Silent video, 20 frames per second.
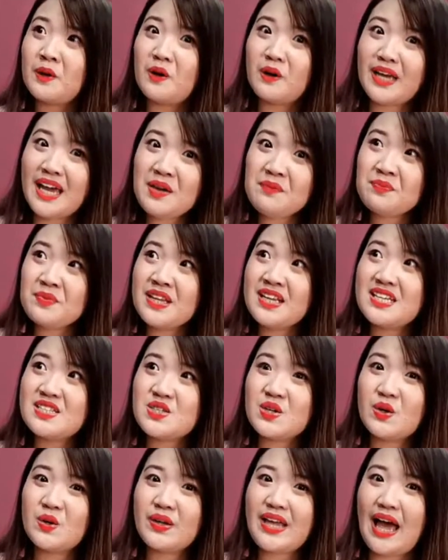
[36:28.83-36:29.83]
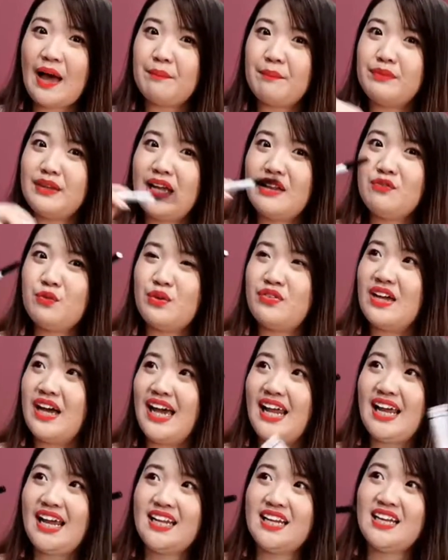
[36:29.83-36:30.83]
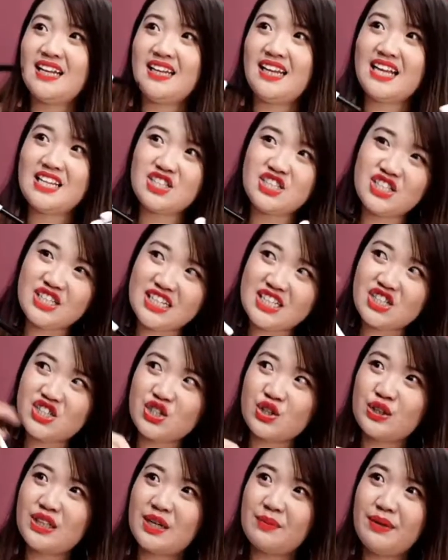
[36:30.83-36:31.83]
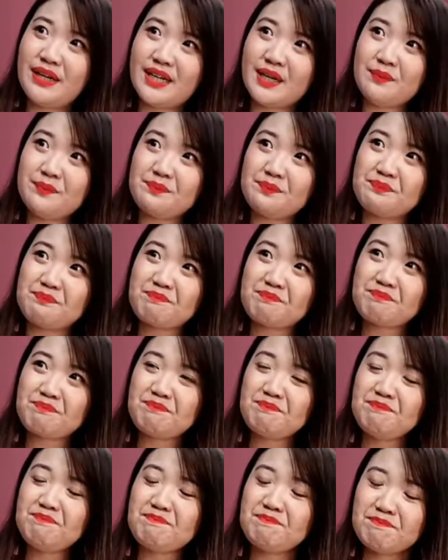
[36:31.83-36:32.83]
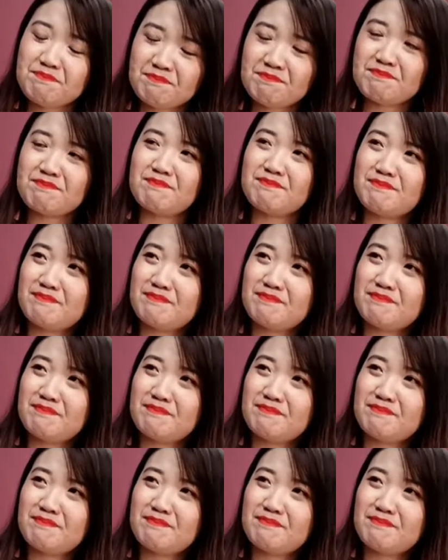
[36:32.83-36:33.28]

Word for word: Okay? So yeah, I'm done with the eyeliner. Let's just show the makeup. Okay, so hmm.